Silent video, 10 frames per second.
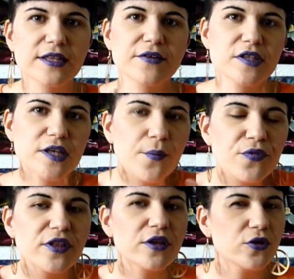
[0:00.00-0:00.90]
there's
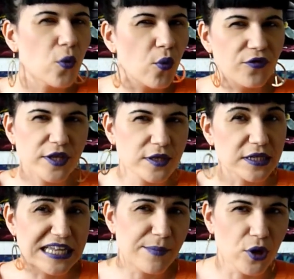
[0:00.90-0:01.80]
something that you're wanting to
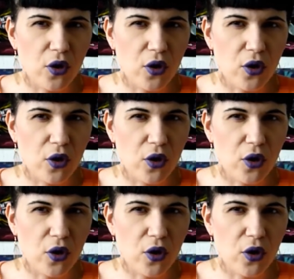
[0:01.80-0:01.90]
nibble